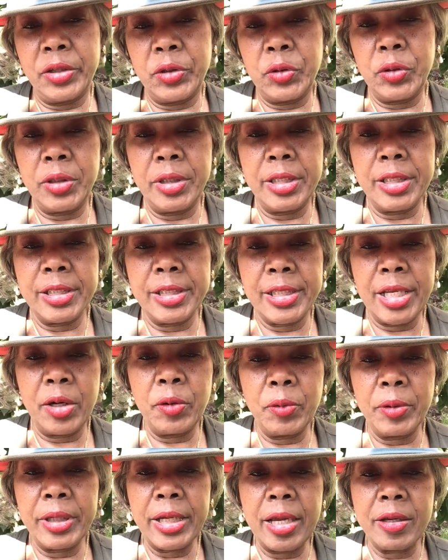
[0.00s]
good, and
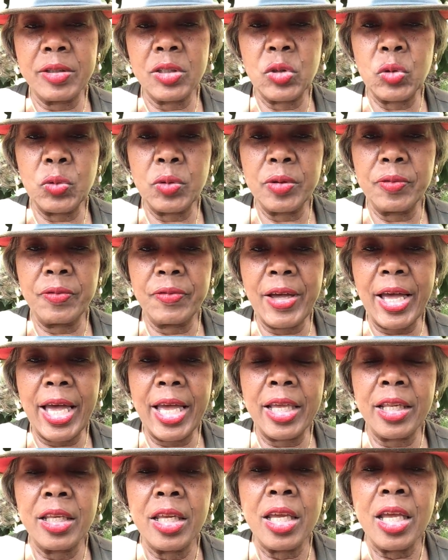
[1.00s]
etc., and I was doing
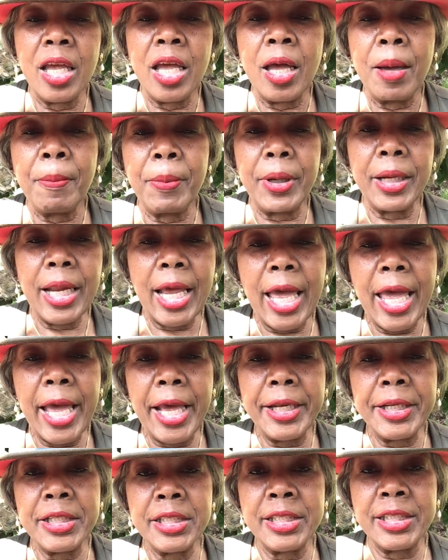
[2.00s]
fine. But I
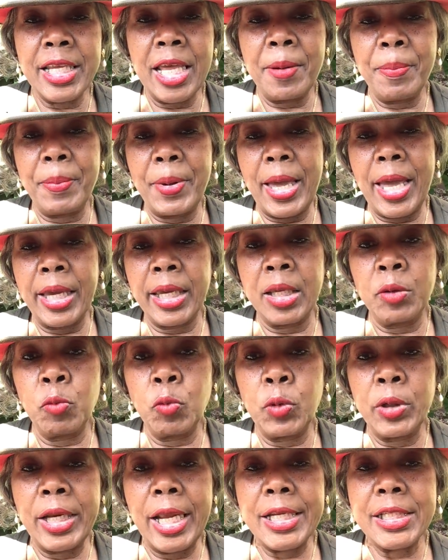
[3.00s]
had a setback,
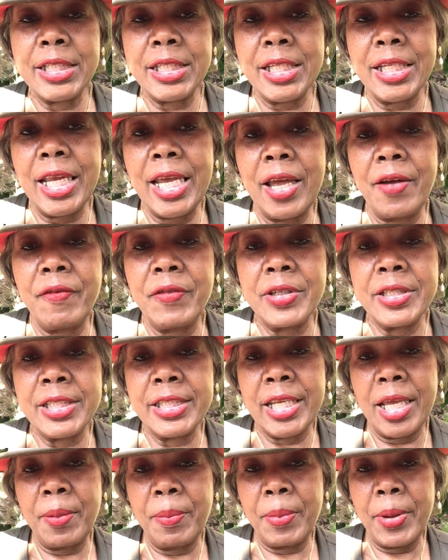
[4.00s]
and when I did have a
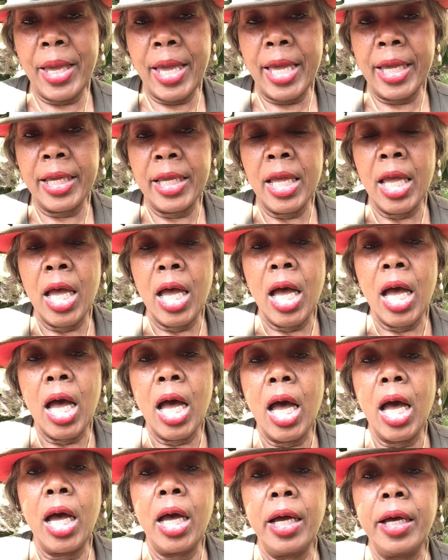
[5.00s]
setback,
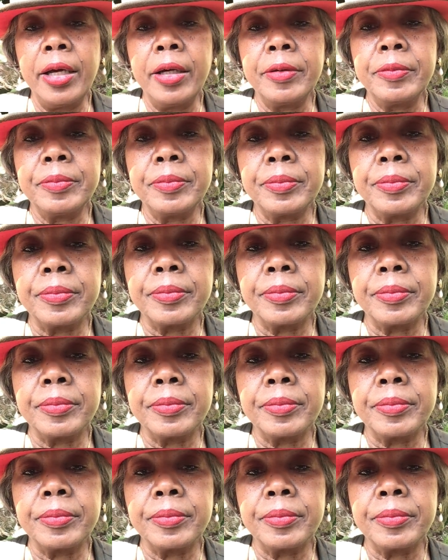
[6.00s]
um,